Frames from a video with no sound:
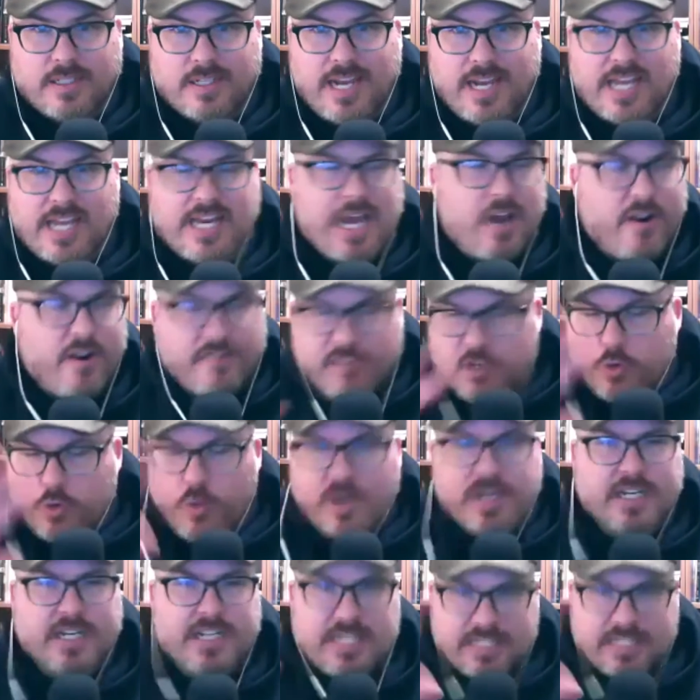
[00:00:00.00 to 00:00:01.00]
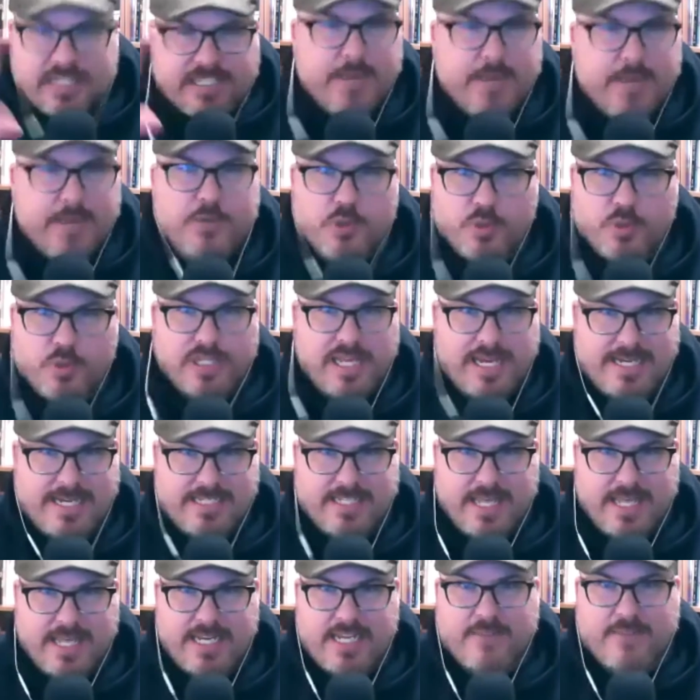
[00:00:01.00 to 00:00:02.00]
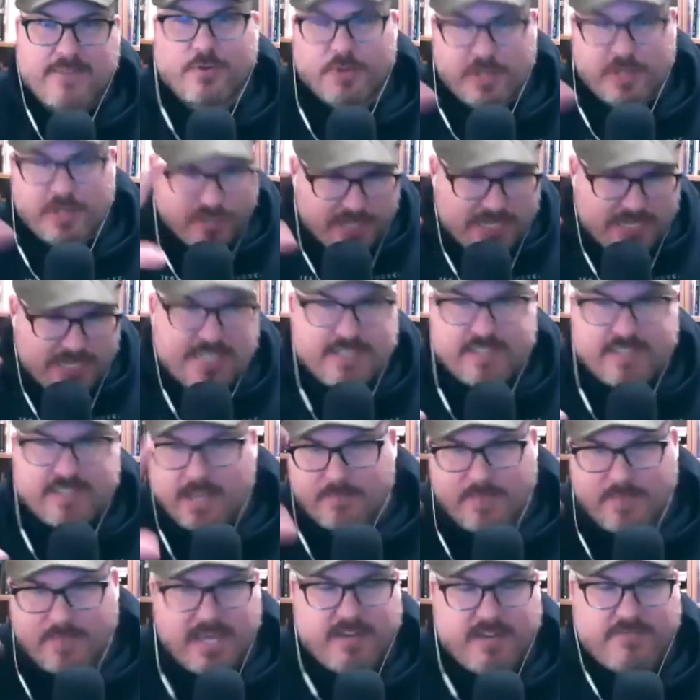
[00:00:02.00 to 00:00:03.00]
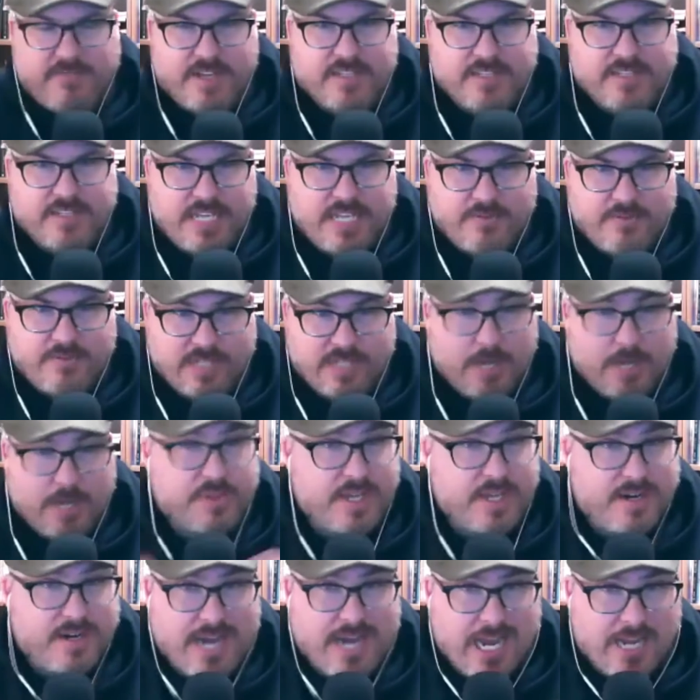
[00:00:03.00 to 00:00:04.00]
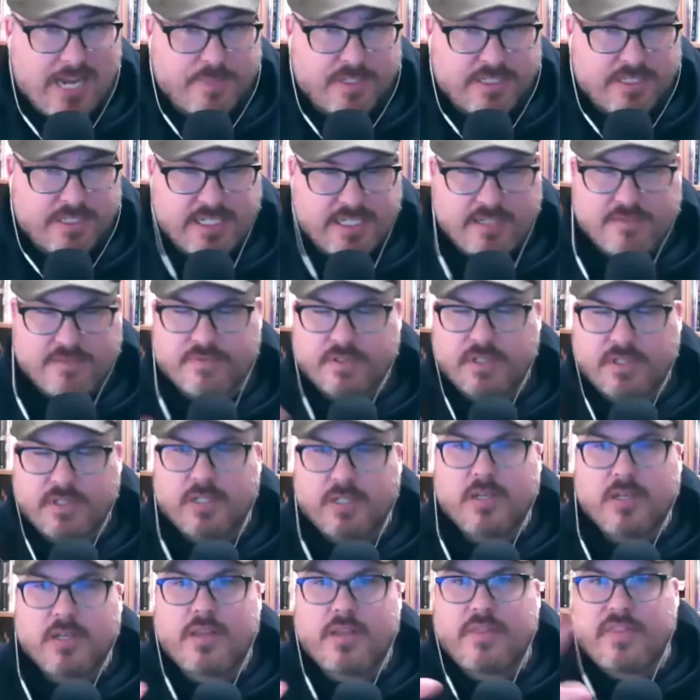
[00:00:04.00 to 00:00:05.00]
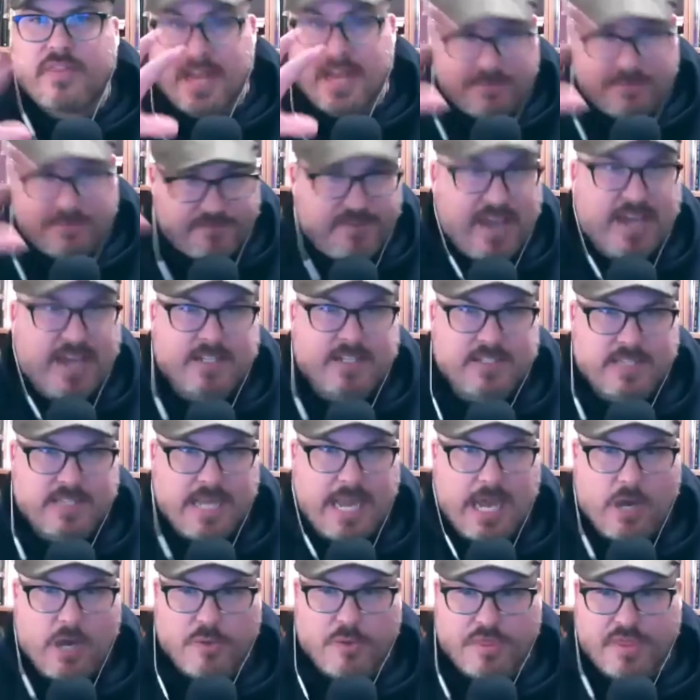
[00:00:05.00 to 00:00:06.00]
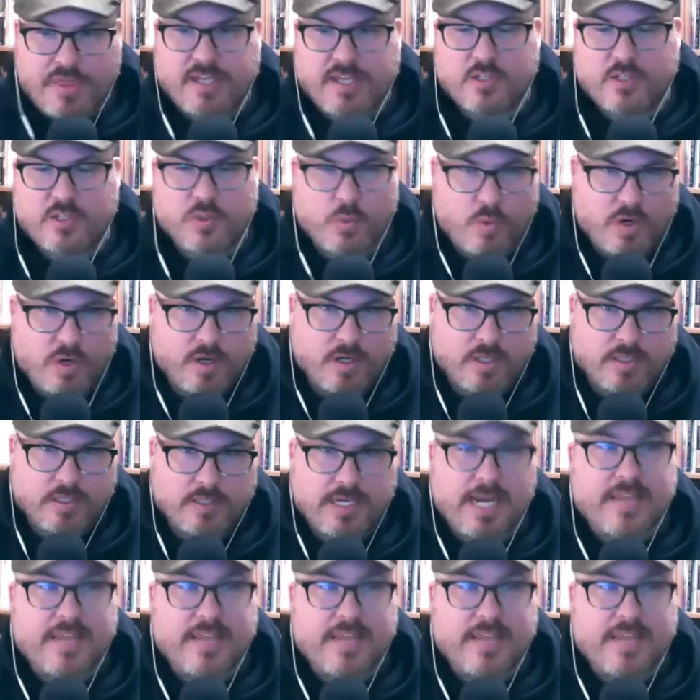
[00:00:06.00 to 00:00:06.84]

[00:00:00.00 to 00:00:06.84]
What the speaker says: And however you want to conceptualize that evil, there is a manifest evil out there, I believe, that affects how things work.